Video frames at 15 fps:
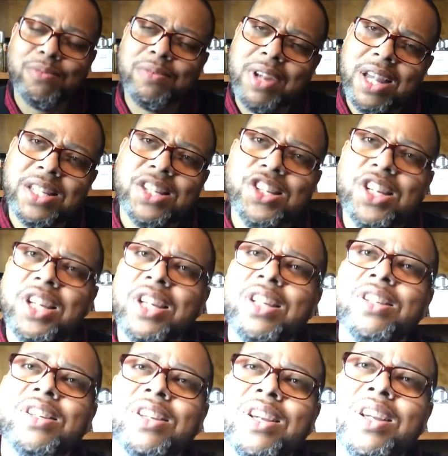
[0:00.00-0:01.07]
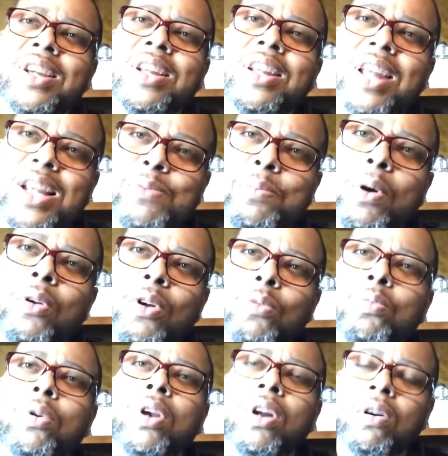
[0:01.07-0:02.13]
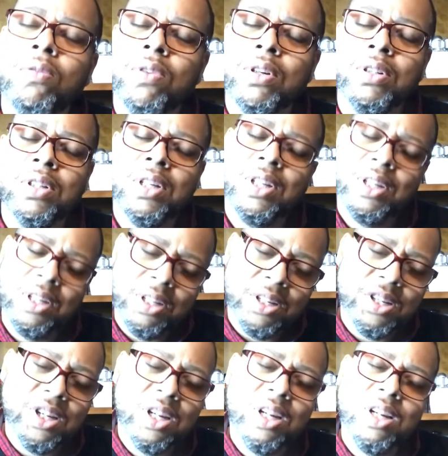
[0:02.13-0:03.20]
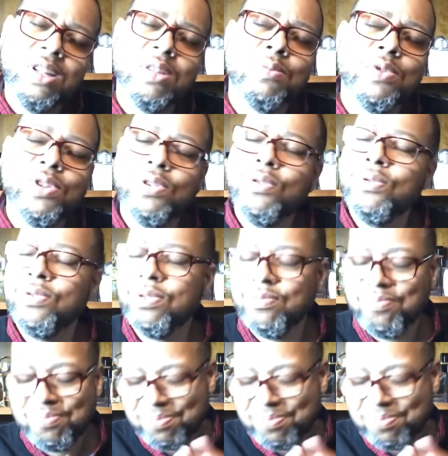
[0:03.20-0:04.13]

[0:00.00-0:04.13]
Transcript: Nice jeans, nice polo pullover, jeans, some shoes.